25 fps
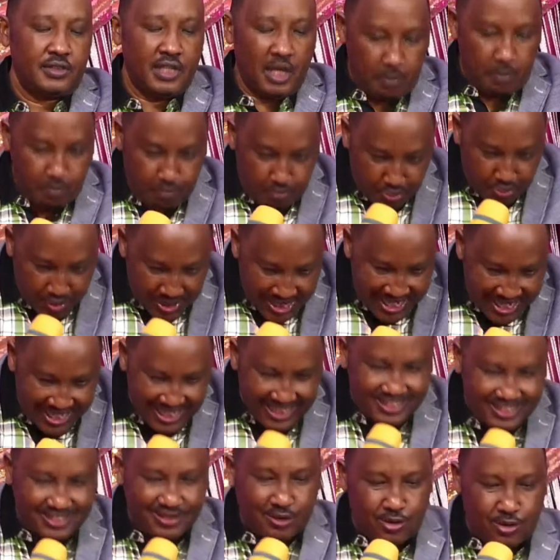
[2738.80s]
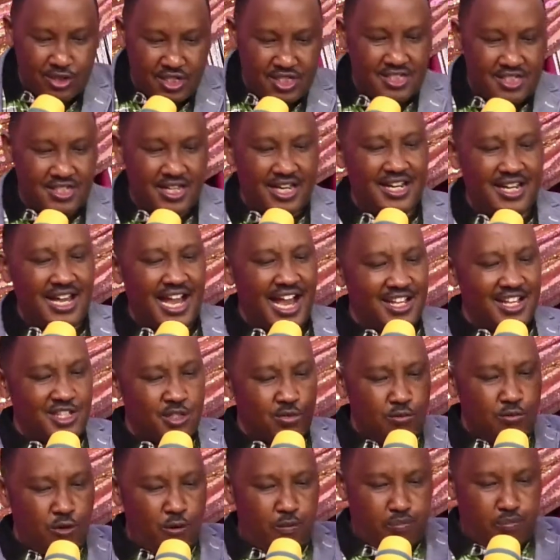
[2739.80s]
A prayerless Christian
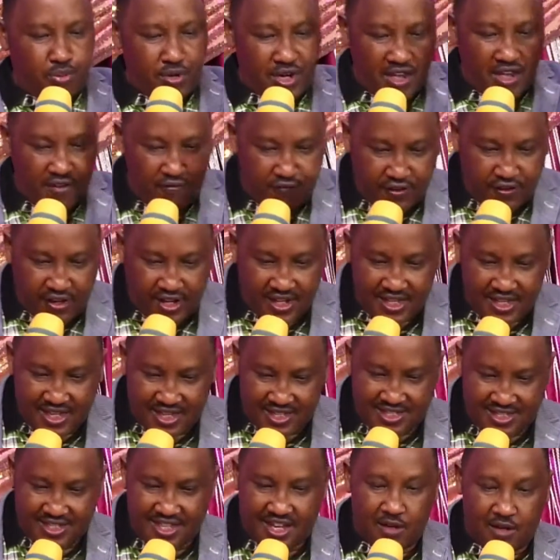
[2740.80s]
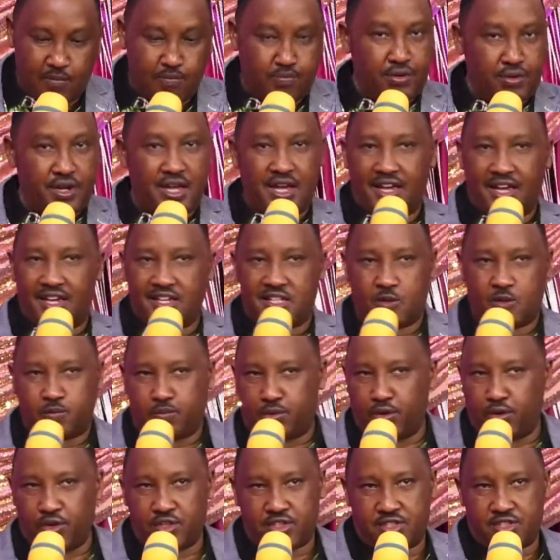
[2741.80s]
has more prayer failures than prayer
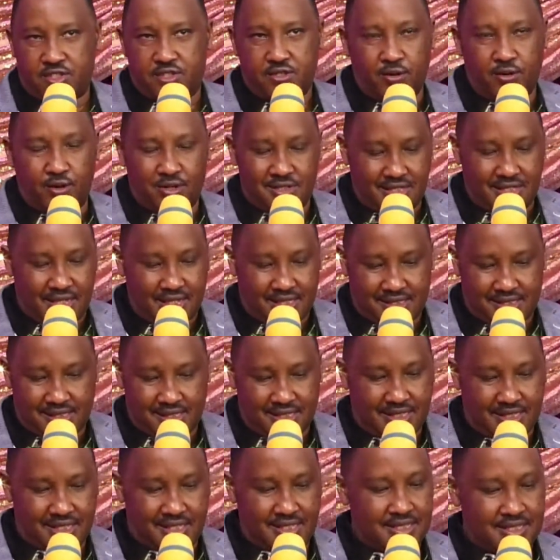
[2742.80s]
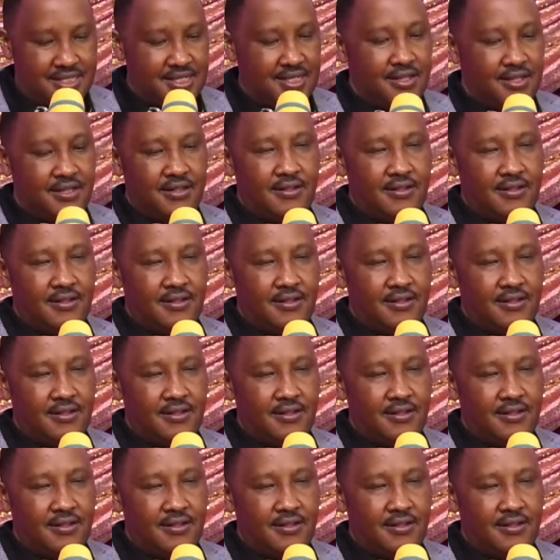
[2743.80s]
exploits or successes.